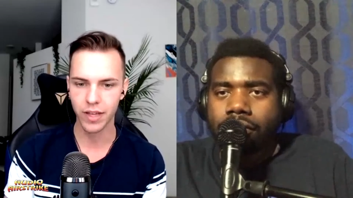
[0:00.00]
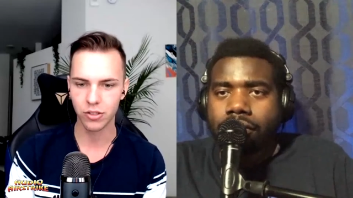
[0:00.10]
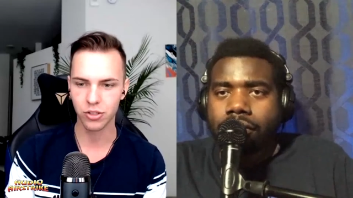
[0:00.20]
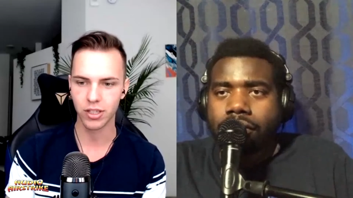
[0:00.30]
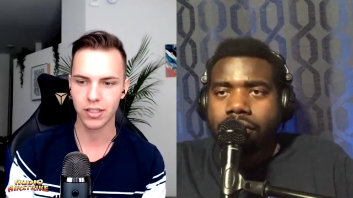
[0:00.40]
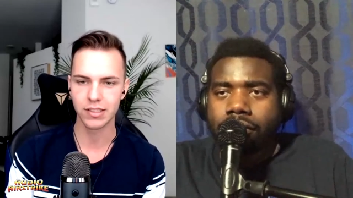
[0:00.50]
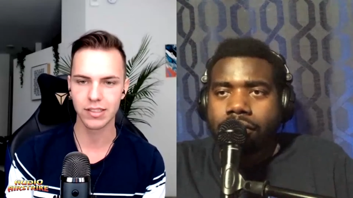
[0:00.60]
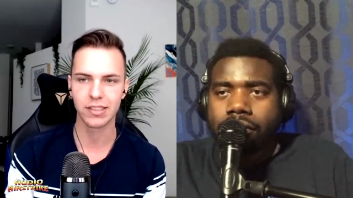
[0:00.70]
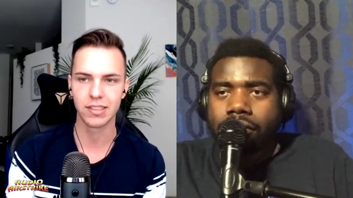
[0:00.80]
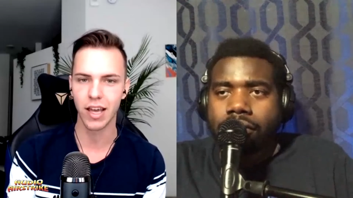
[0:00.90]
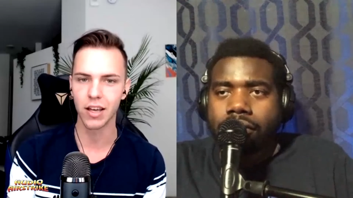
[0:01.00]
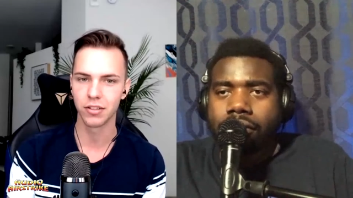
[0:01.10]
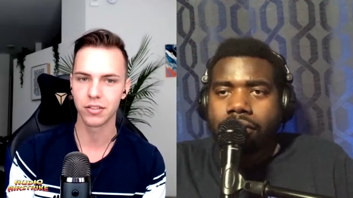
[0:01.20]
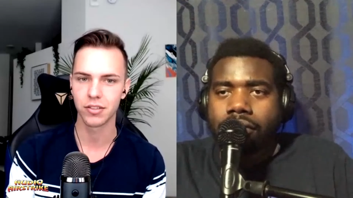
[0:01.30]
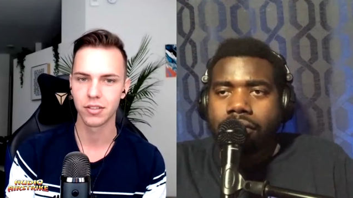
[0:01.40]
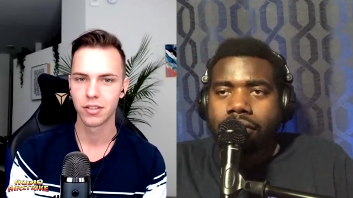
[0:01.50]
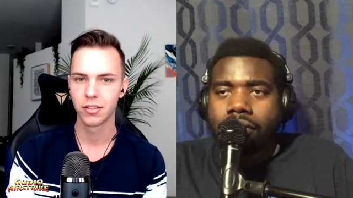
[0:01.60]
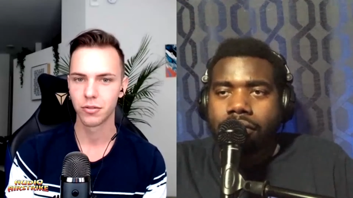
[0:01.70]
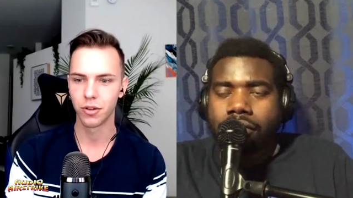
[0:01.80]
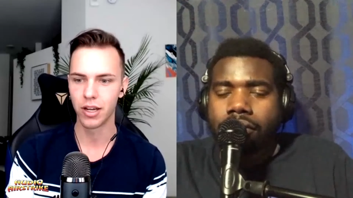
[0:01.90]
Speaker 1: all of that shit because it sells,
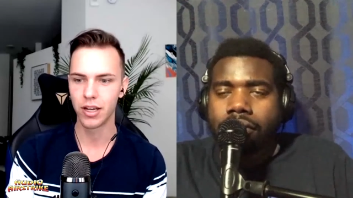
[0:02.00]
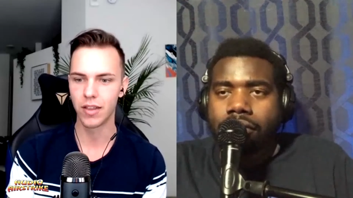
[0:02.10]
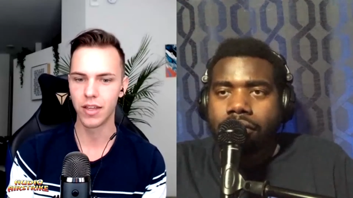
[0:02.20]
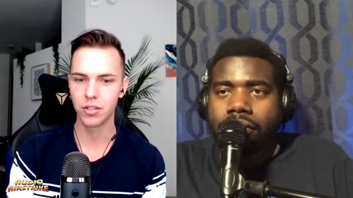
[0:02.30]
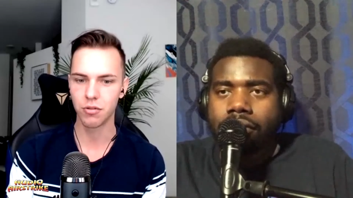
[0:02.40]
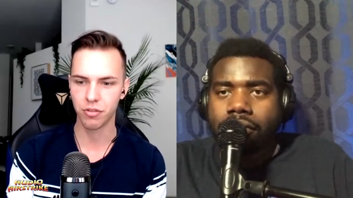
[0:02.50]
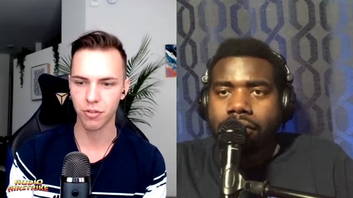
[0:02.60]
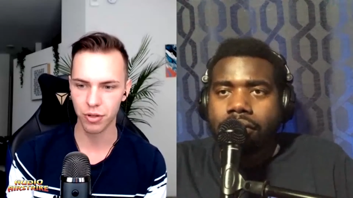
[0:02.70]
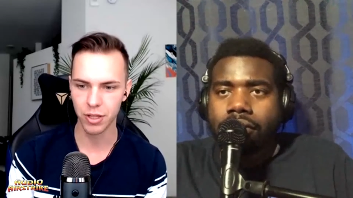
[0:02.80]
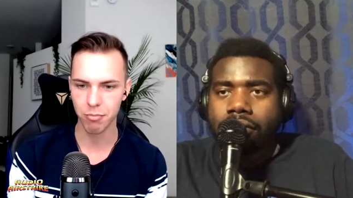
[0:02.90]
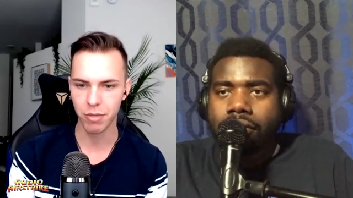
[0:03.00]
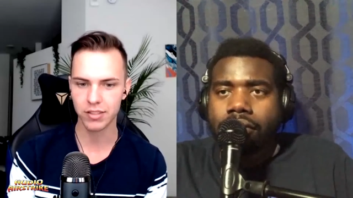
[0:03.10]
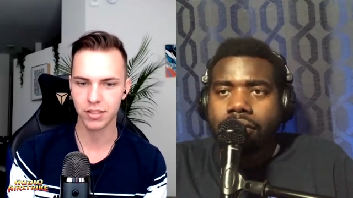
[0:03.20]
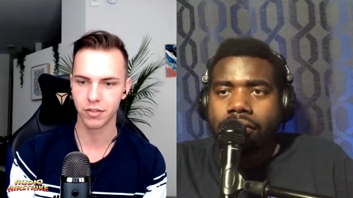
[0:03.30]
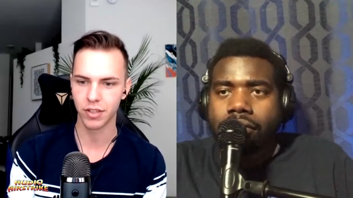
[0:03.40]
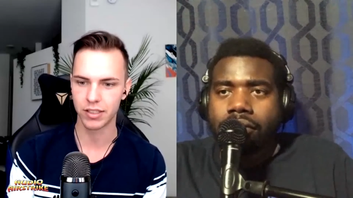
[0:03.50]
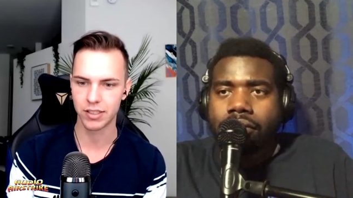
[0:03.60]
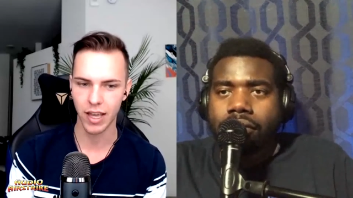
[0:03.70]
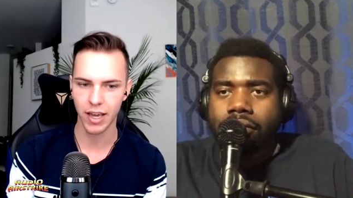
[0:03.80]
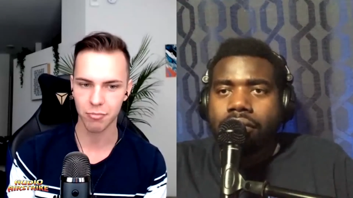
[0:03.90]
right? And then you throw in the mix of
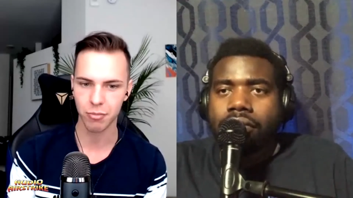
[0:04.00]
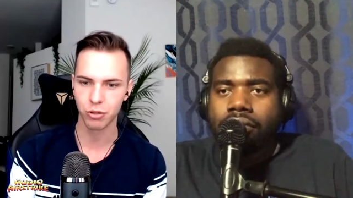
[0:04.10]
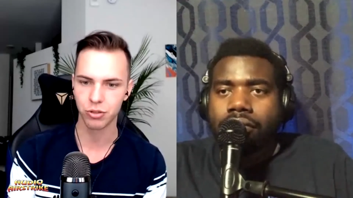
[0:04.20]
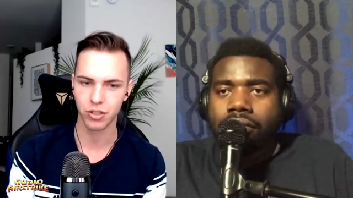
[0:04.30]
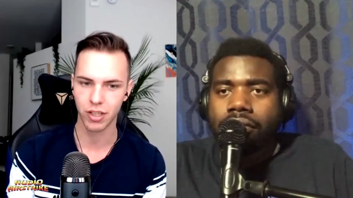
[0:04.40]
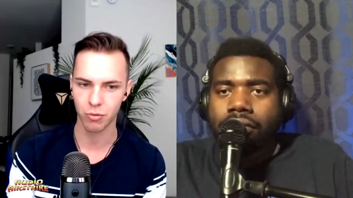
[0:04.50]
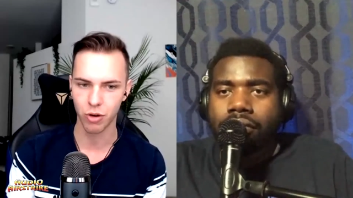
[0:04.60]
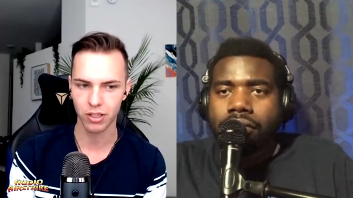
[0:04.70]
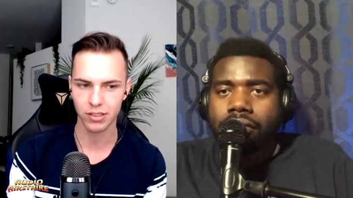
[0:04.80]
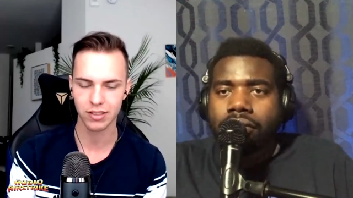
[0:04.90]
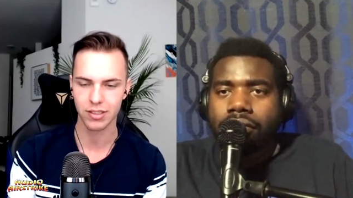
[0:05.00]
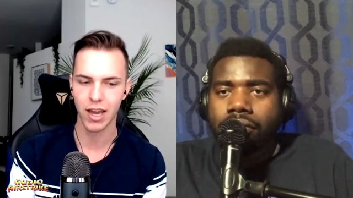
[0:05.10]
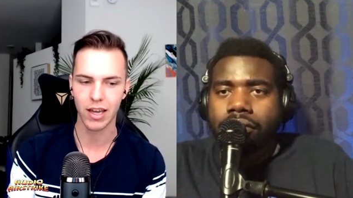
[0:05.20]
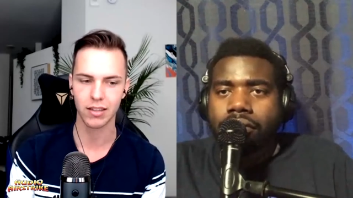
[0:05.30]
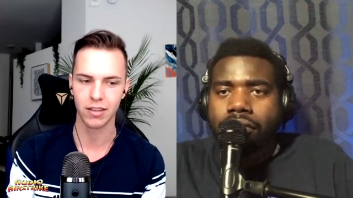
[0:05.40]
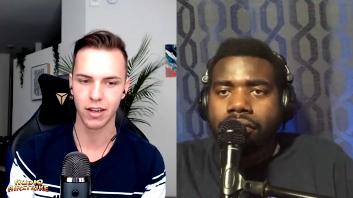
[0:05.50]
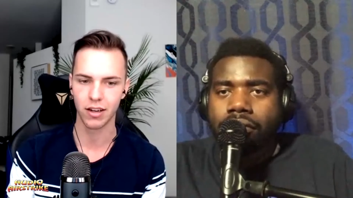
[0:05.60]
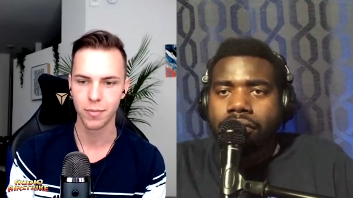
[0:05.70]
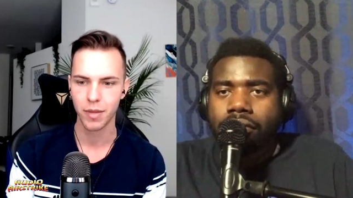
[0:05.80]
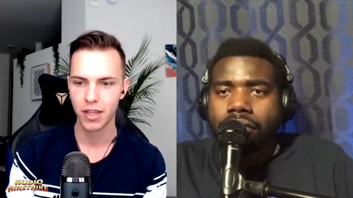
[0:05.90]
like sad emotion, like wanting to die in
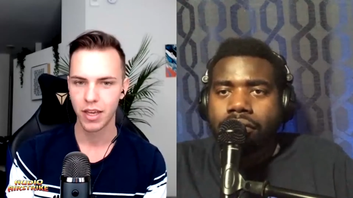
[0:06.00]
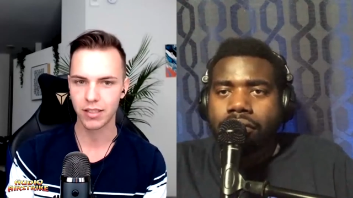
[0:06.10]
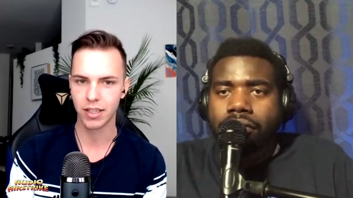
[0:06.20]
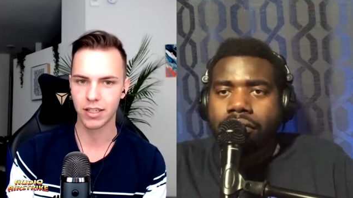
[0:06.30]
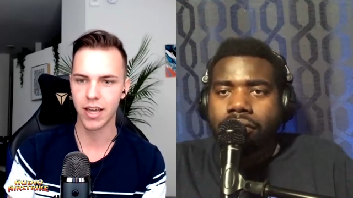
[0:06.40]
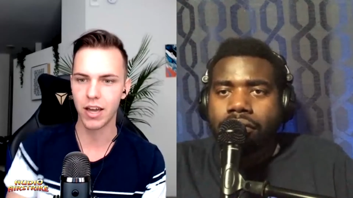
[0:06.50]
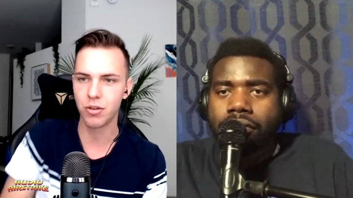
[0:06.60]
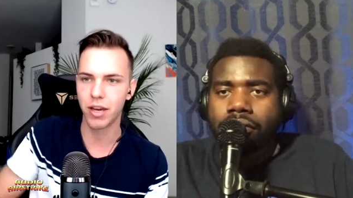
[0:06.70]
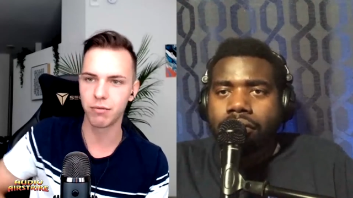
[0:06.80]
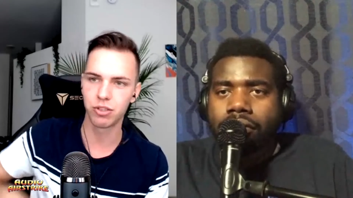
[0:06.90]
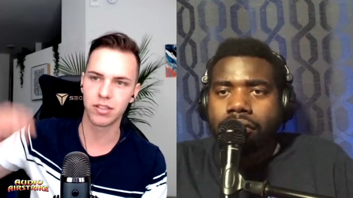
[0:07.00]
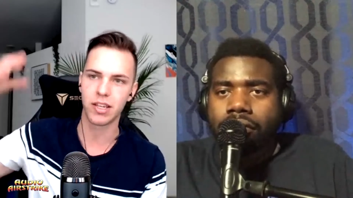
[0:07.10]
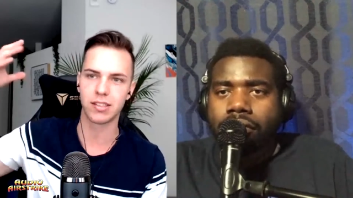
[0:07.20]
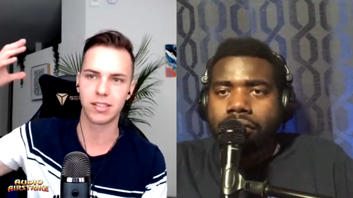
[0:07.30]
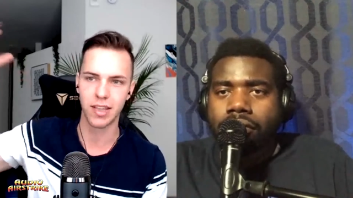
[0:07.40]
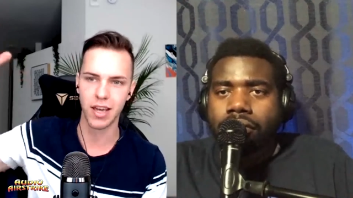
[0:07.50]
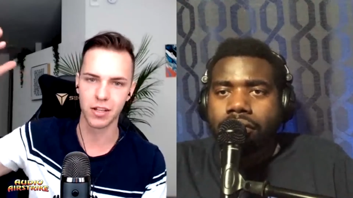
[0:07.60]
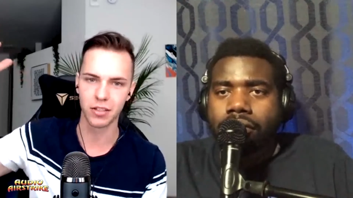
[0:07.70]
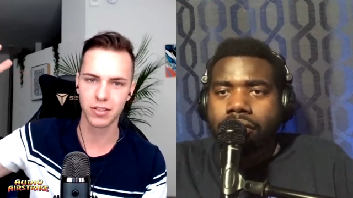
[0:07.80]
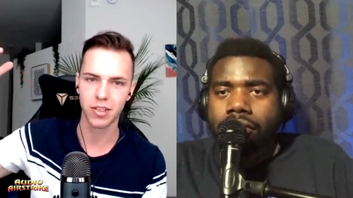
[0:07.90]
there. It's like now you have shit that
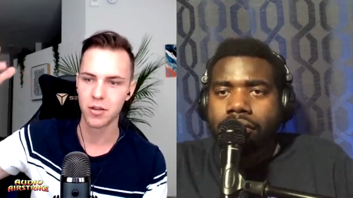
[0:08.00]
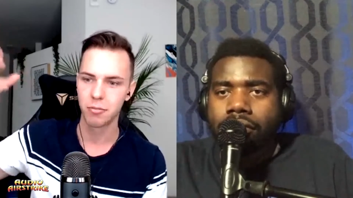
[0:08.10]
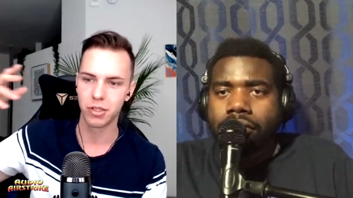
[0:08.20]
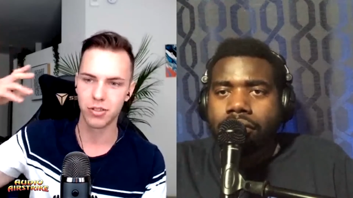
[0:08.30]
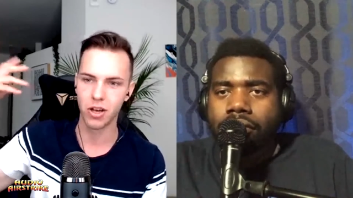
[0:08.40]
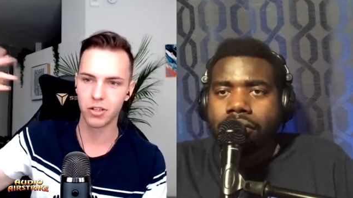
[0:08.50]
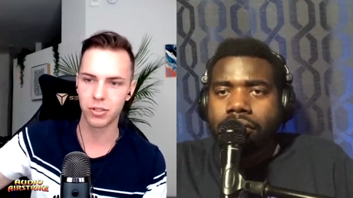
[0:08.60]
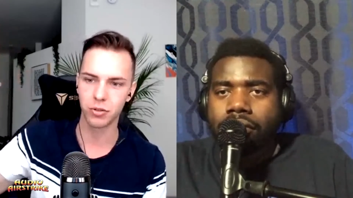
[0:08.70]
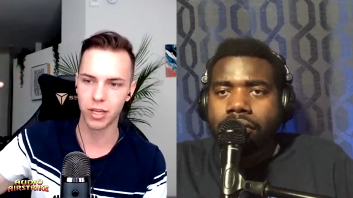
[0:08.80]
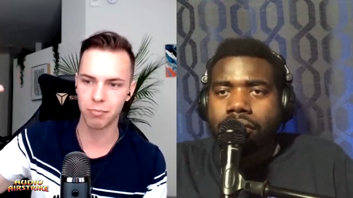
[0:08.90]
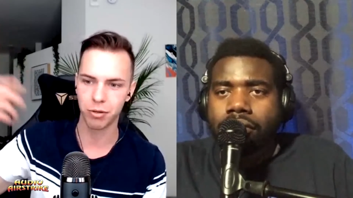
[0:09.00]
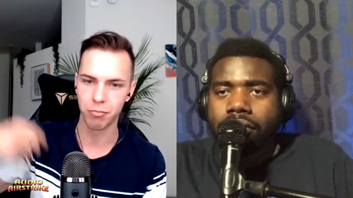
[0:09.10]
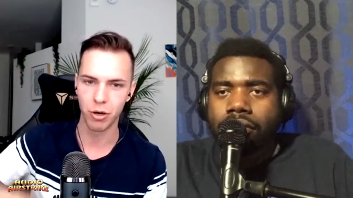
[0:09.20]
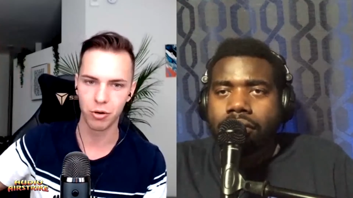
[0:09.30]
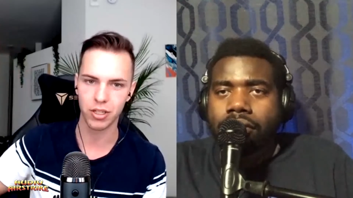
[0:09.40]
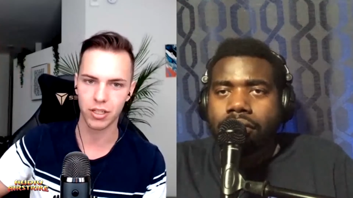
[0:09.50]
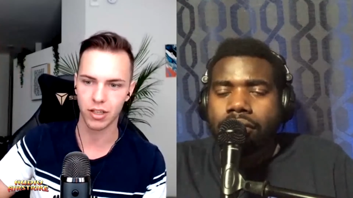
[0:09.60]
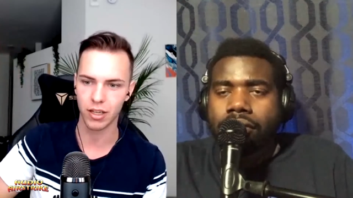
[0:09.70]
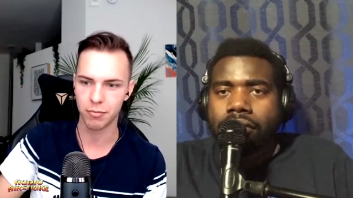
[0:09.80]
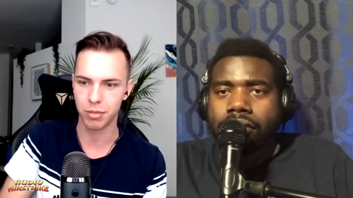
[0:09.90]
sells, but it's also like
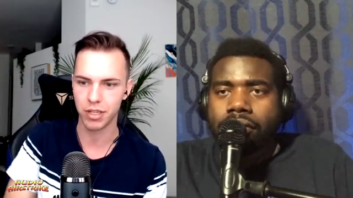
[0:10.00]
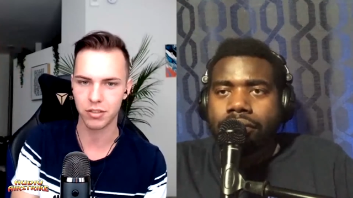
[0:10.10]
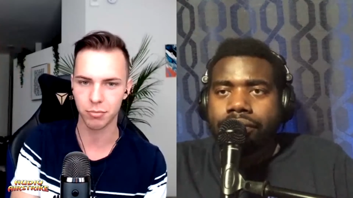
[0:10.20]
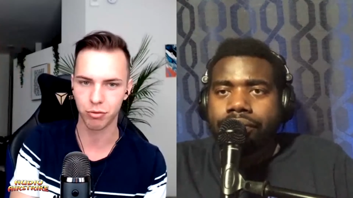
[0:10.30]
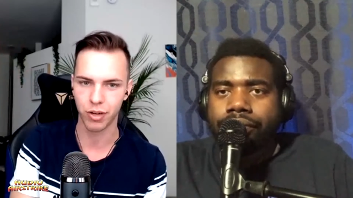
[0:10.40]
promoting like being